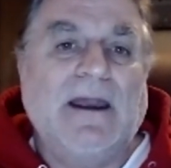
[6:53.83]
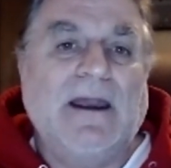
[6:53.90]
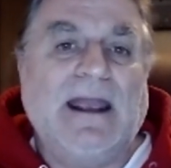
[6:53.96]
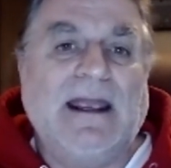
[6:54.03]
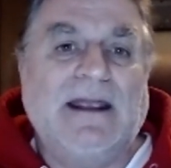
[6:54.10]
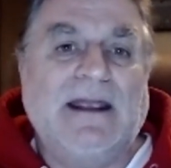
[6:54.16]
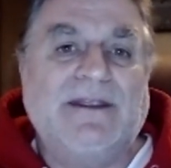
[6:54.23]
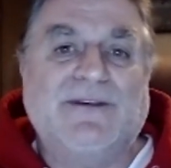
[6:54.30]

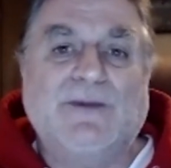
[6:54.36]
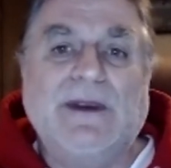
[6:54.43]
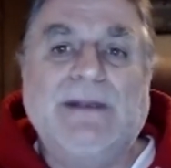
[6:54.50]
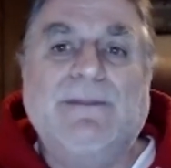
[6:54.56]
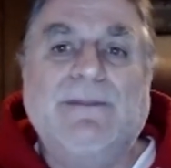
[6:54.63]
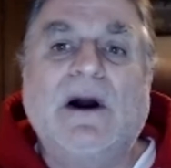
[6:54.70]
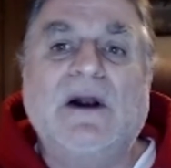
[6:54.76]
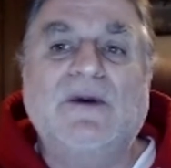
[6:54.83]
A three
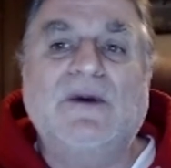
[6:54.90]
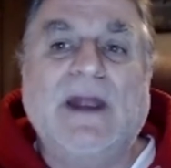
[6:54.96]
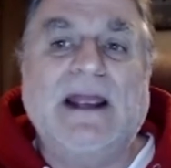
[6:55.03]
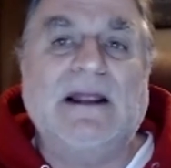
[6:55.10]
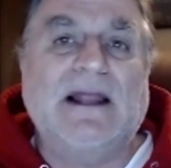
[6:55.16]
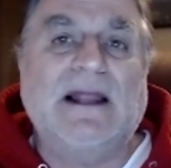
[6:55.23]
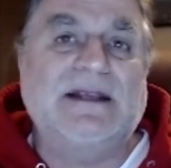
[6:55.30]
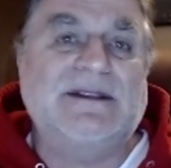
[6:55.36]
bar
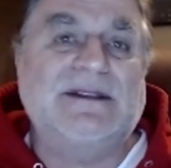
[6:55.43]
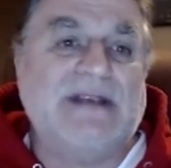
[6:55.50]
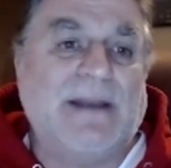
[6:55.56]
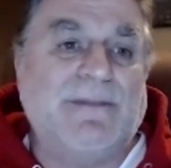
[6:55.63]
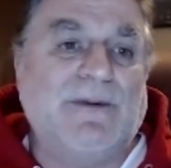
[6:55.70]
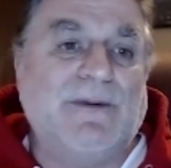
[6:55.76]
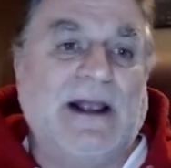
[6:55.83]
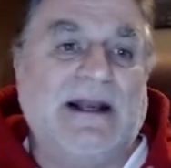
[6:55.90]
railing
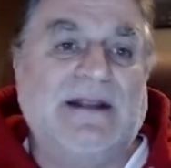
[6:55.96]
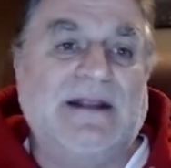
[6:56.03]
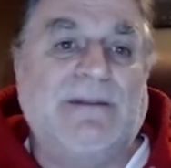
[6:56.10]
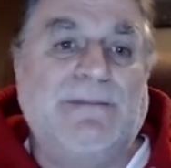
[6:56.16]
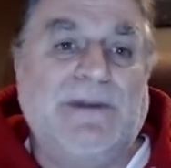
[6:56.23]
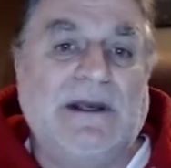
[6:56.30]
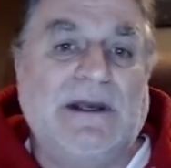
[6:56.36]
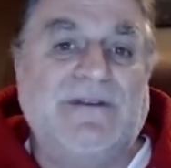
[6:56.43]
separated the
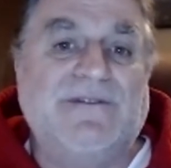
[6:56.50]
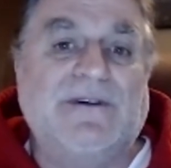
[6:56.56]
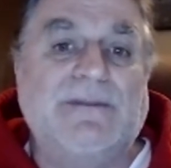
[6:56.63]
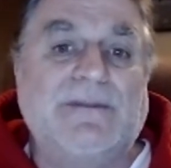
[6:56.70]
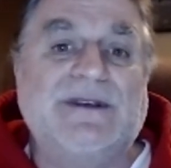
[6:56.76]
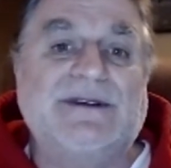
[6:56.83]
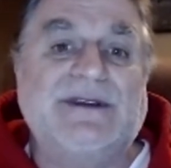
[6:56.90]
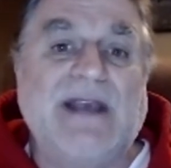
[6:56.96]
pit
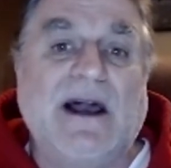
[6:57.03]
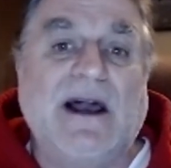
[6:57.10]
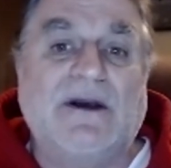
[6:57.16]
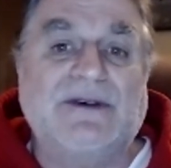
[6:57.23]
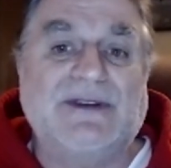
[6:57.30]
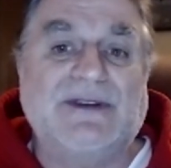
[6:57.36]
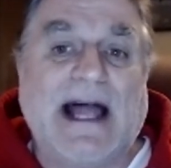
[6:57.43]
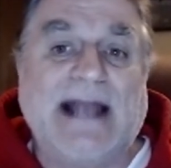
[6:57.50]
from the
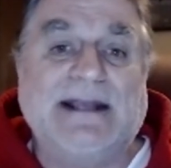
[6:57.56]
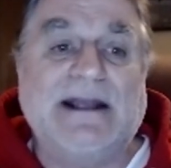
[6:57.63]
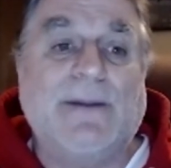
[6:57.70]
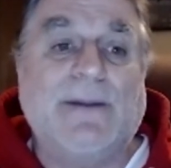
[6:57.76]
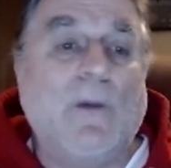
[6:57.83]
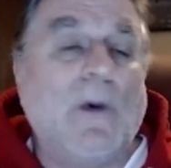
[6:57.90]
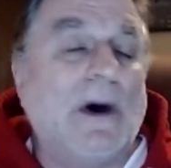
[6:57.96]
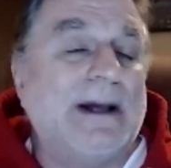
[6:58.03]
cells lined
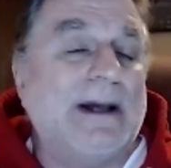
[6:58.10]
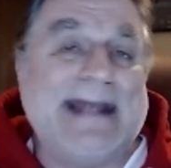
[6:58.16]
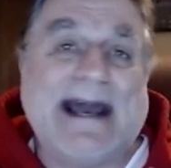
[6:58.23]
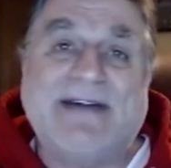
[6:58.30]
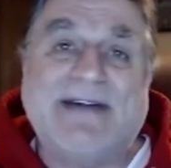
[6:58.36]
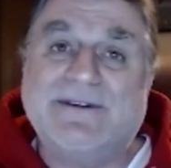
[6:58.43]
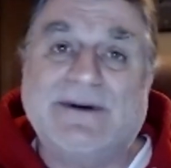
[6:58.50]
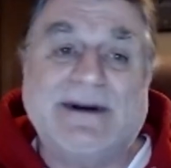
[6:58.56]
up one
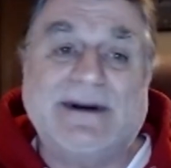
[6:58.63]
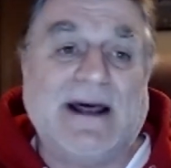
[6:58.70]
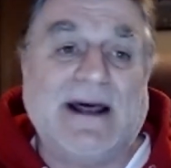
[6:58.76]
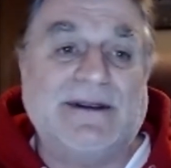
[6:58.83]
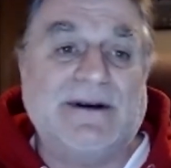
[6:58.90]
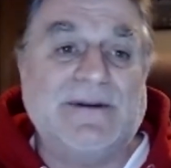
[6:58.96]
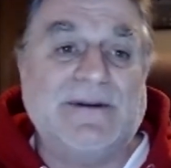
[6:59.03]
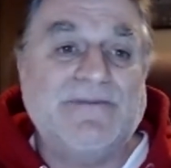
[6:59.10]
after
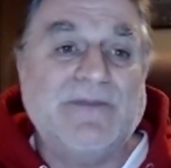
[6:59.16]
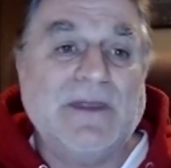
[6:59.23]
another